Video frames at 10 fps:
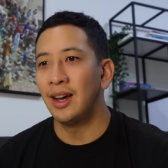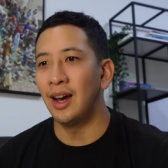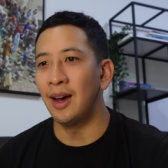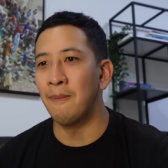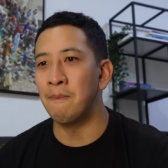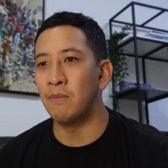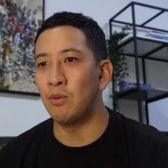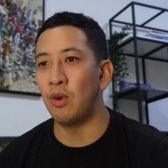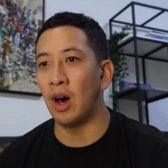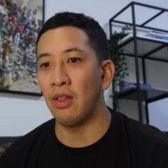um,
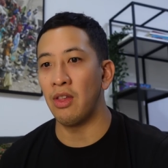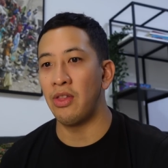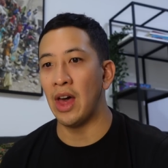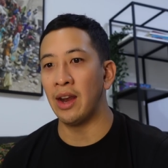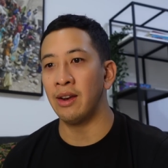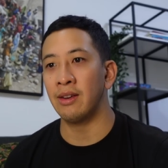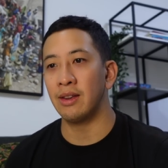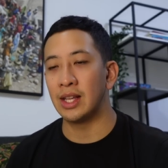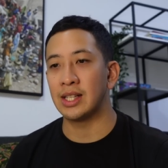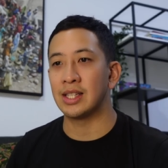rather than
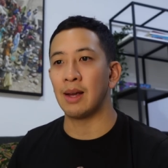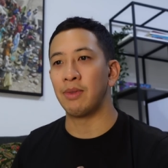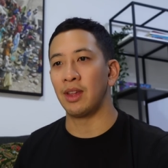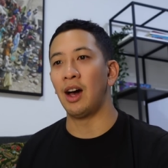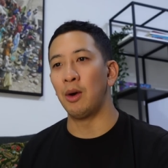"this is something that